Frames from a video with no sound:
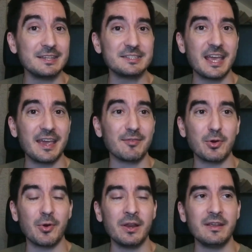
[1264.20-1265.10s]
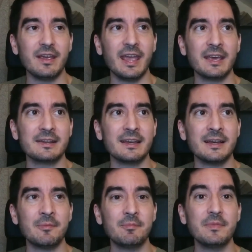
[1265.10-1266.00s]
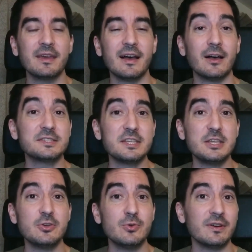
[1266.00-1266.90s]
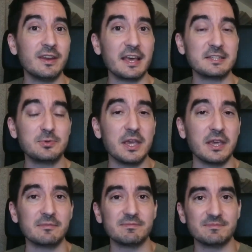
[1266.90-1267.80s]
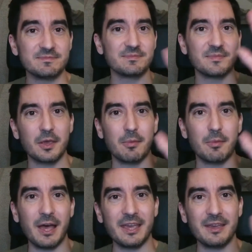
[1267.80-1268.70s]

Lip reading: Day, everyone. And I'll see you next week. Goodbye.